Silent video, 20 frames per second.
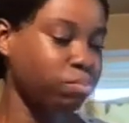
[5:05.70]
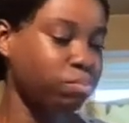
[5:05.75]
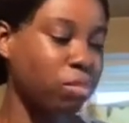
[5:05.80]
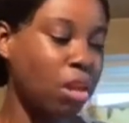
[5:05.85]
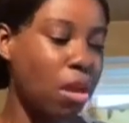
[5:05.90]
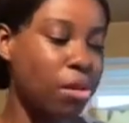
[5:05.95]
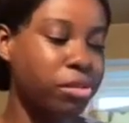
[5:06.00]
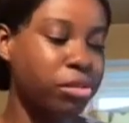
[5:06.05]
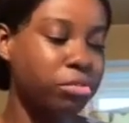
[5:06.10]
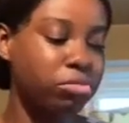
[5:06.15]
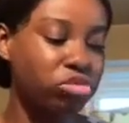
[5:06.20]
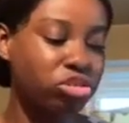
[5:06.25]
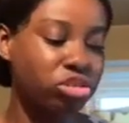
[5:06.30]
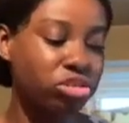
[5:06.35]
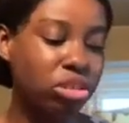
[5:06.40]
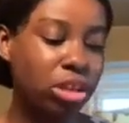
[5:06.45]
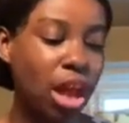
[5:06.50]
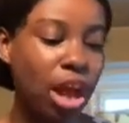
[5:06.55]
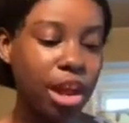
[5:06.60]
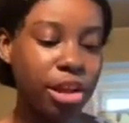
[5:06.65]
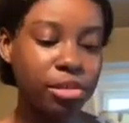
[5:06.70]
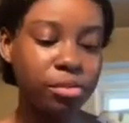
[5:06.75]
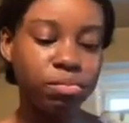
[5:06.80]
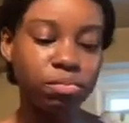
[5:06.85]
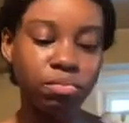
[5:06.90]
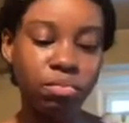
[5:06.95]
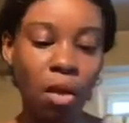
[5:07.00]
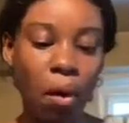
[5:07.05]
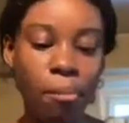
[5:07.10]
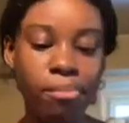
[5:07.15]
And I'm just like,
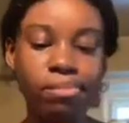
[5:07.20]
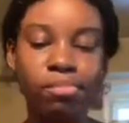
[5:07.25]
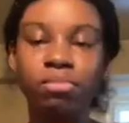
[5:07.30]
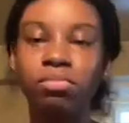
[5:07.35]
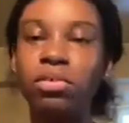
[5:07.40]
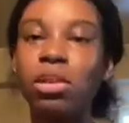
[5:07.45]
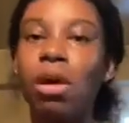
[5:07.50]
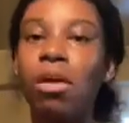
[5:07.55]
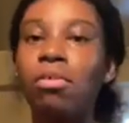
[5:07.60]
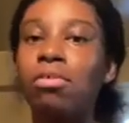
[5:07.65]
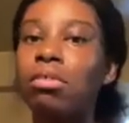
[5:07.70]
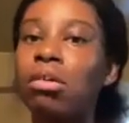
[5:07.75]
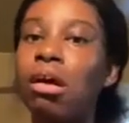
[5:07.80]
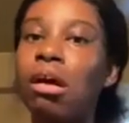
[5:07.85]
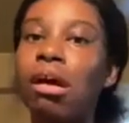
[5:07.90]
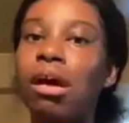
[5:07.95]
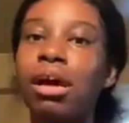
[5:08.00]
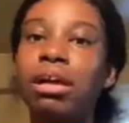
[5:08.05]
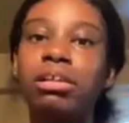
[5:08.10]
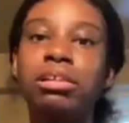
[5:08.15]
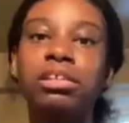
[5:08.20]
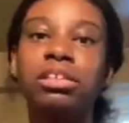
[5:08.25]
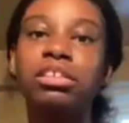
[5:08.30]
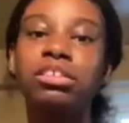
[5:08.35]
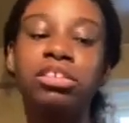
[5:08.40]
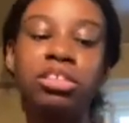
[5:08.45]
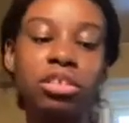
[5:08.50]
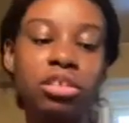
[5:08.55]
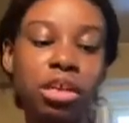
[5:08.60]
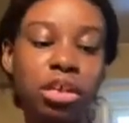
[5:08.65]
oh God,
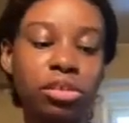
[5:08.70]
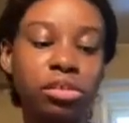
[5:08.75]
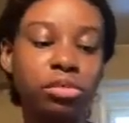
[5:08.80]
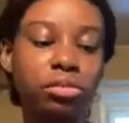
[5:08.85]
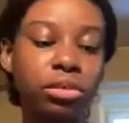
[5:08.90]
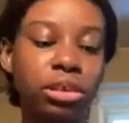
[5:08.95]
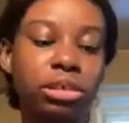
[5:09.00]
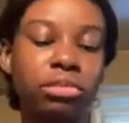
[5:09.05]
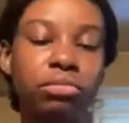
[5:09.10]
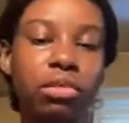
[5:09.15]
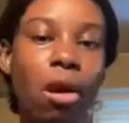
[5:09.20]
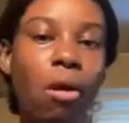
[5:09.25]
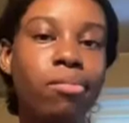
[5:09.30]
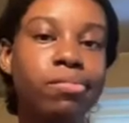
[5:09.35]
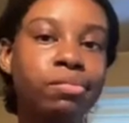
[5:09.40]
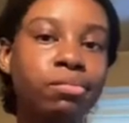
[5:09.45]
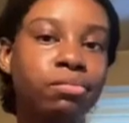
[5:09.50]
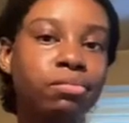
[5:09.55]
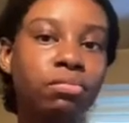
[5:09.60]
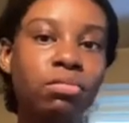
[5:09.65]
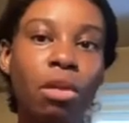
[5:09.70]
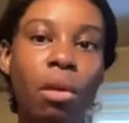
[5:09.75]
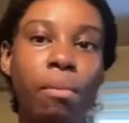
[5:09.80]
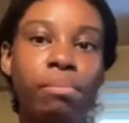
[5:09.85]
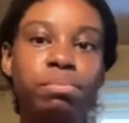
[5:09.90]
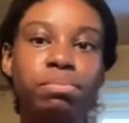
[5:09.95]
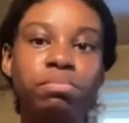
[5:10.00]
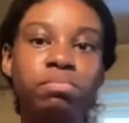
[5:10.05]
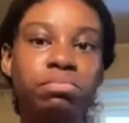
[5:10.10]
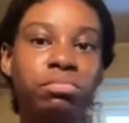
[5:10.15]
it's another one.
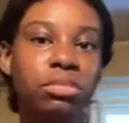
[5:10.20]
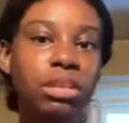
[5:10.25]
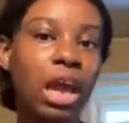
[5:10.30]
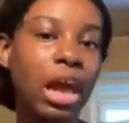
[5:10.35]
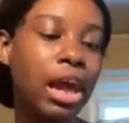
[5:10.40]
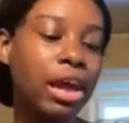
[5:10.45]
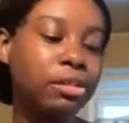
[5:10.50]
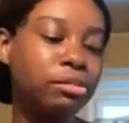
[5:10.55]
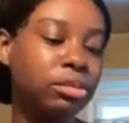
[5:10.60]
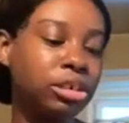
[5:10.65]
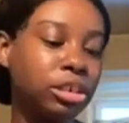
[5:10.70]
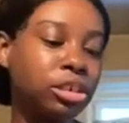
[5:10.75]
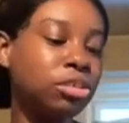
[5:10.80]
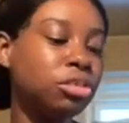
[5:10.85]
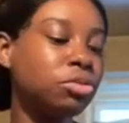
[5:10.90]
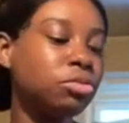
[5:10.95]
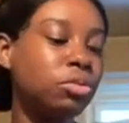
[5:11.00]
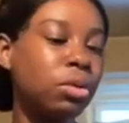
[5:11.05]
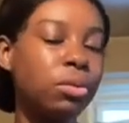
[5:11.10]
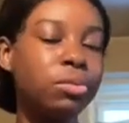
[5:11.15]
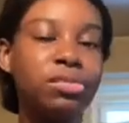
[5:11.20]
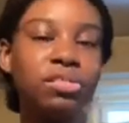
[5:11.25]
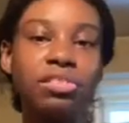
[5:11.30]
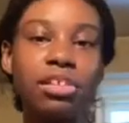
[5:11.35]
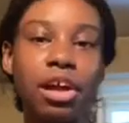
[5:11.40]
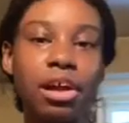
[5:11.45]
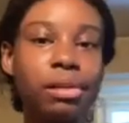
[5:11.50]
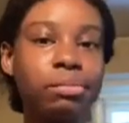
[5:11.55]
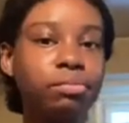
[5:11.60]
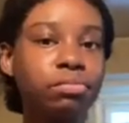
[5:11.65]
I already knew what was
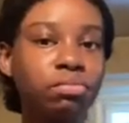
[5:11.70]
up.